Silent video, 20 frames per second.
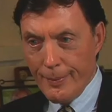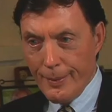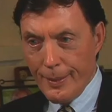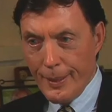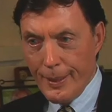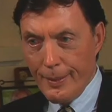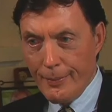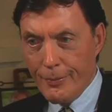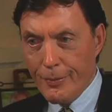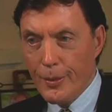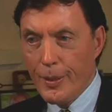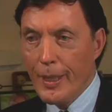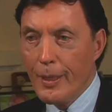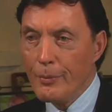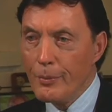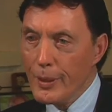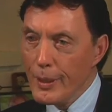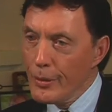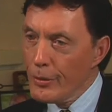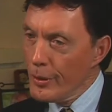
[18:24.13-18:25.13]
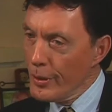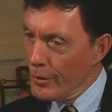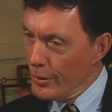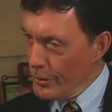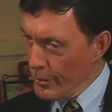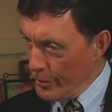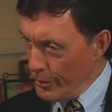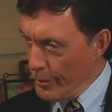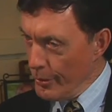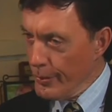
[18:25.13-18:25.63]
And for that reason,
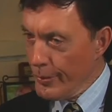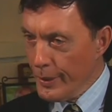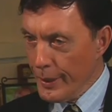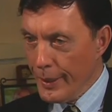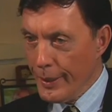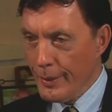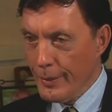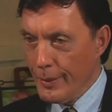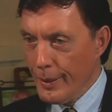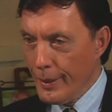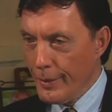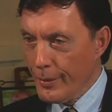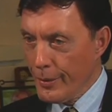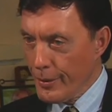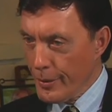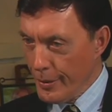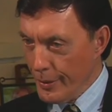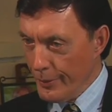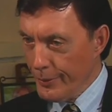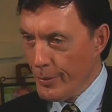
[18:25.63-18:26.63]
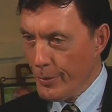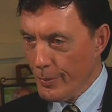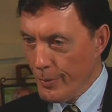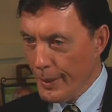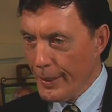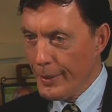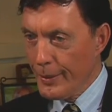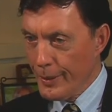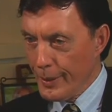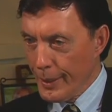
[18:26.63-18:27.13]
you don't take a lot of civil
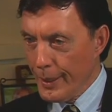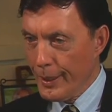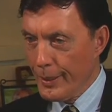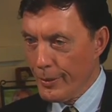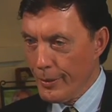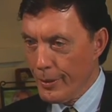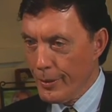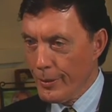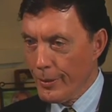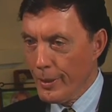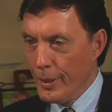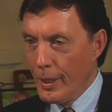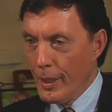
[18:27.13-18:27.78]
rights cases